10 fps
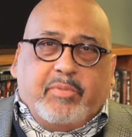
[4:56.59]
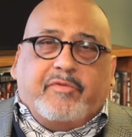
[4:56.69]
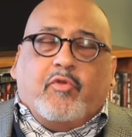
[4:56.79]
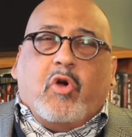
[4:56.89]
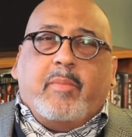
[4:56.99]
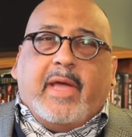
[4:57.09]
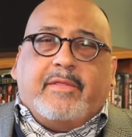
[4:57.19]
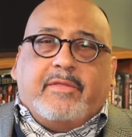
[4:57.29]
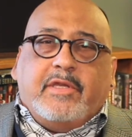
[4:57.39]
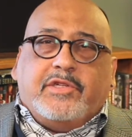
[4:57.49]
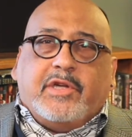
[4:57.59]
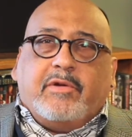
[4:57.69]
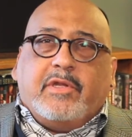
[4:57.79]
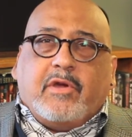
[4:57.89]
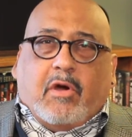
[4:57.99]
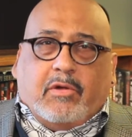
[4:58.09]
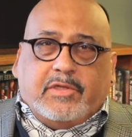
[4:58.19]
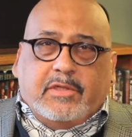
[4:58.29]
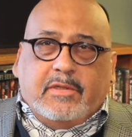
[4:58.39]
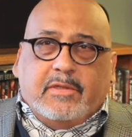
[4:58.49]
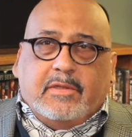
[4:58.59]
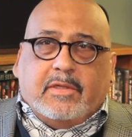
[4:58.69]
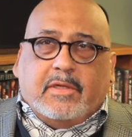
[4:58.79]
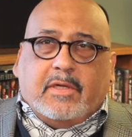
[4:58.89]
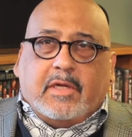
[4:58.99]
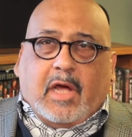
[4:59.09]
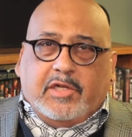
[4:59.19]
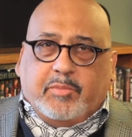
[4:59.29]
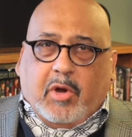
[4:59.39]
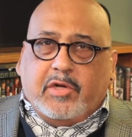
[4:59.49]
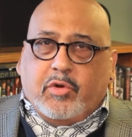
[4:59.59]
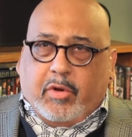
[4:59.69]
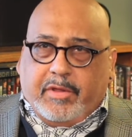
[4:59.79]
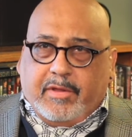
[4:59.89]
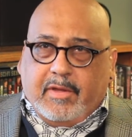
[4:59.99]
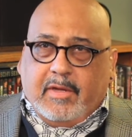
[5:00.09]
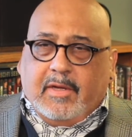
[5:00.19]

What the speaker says: perform at the Sheraton Carlton, College Park North,